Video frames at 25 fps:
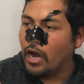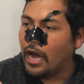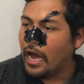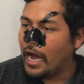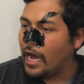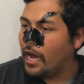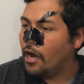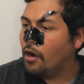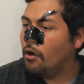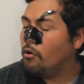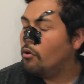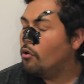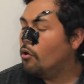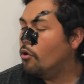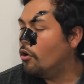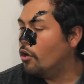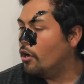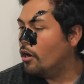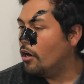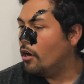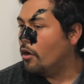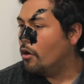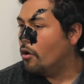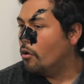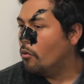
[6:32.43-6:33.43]
how
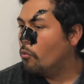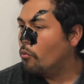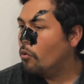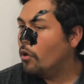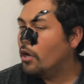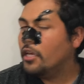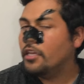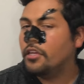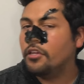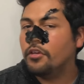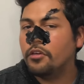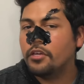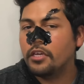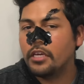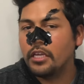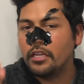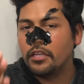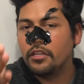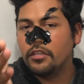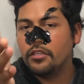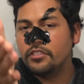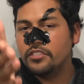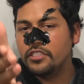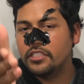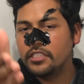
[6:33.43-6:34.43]
or what you
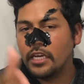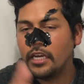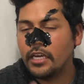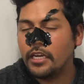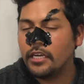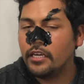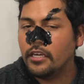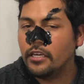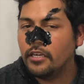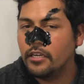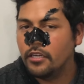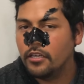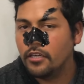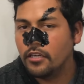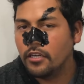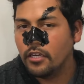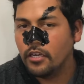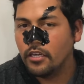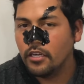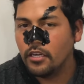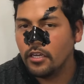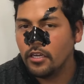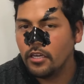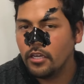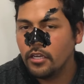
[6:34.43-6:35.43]
can say
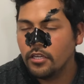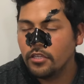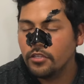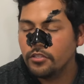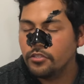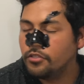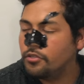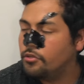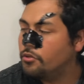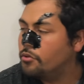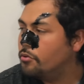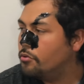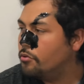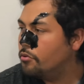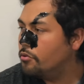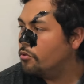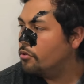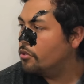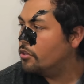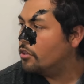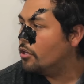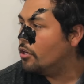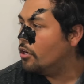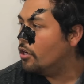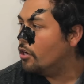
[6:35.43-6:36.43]

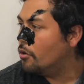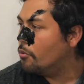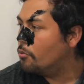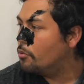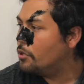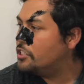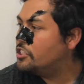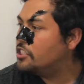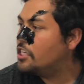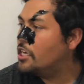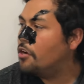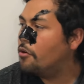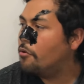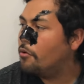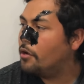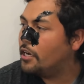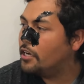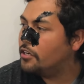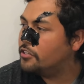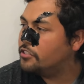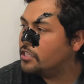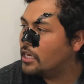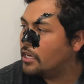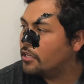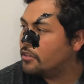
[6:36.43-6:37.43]
to the
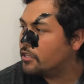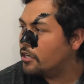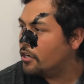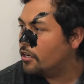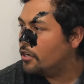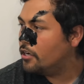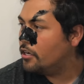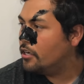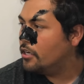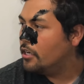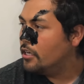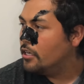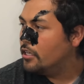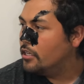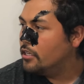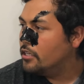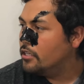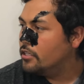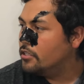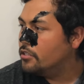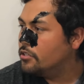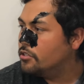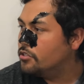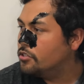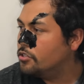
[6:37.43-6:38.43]
regenerators out there
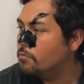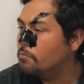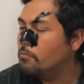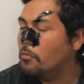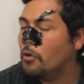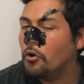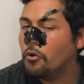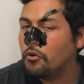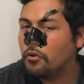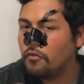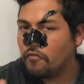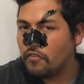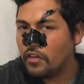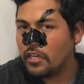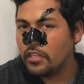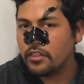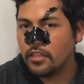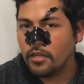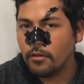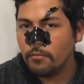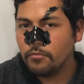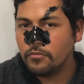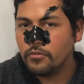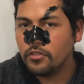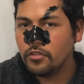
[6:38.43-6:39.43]
to motivate
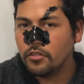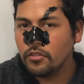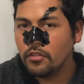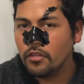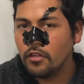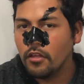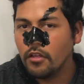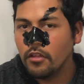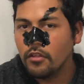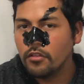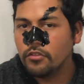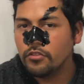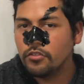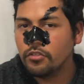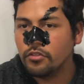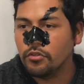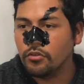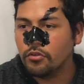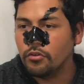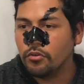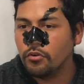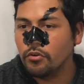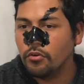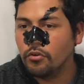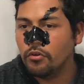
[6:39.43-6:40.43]
them
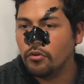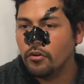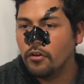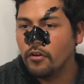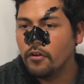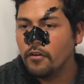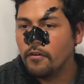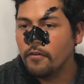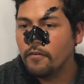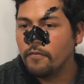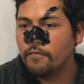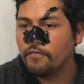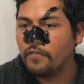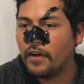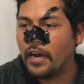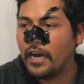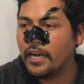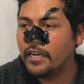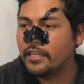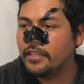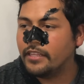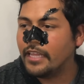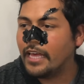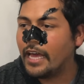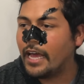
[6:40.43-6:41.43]
to
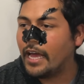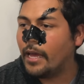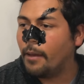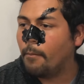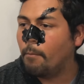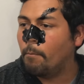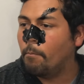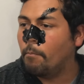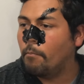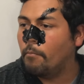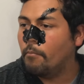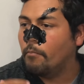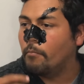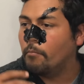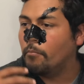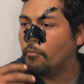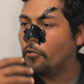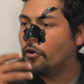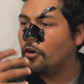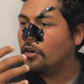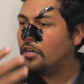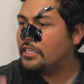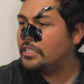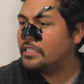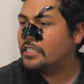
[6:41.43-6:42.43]
find that
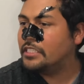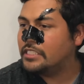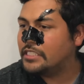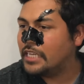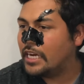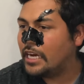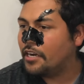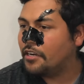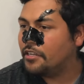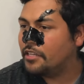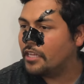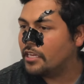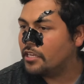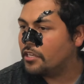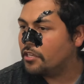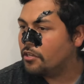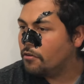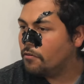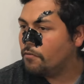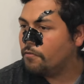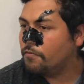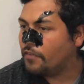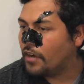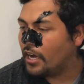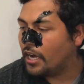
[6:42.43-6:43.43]
burning desire that
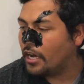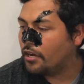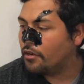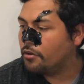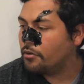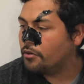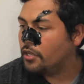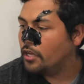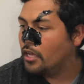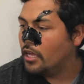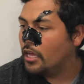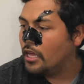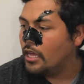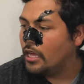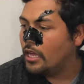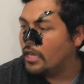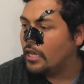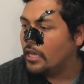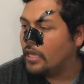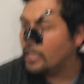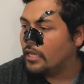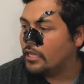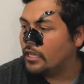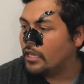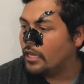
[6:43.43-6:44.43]
you found
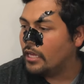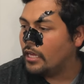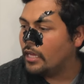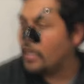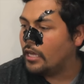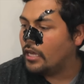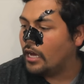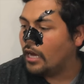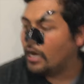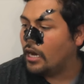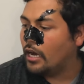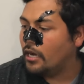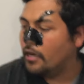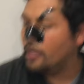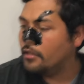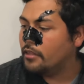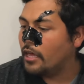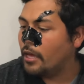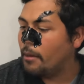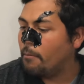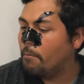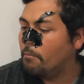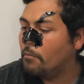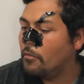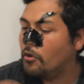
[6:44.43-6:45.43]
uh,
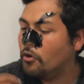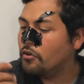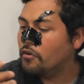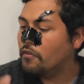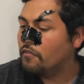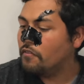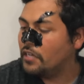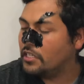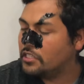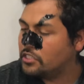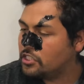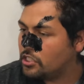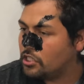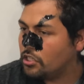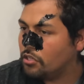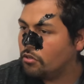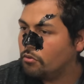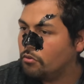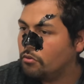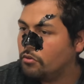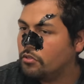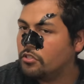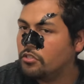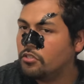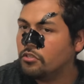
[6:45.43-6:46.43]
that motivates
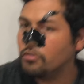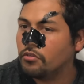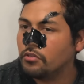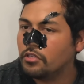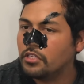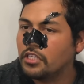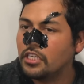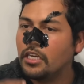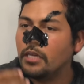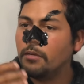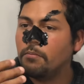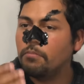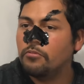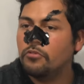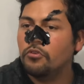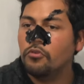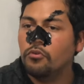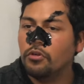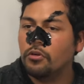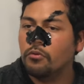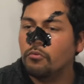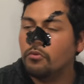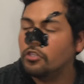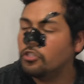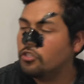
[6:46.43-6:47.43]
you to keep
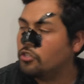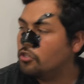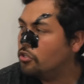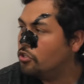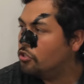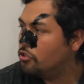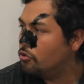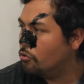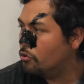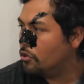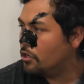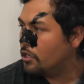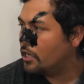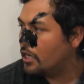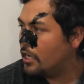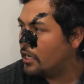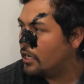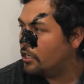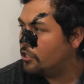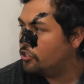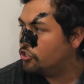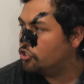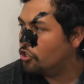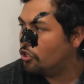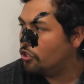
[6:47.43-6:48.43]
doing what you're doing
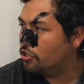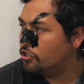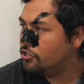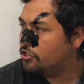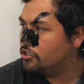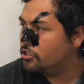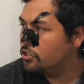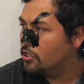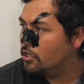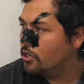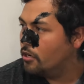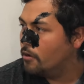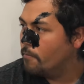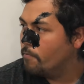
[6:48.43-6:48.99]
in church?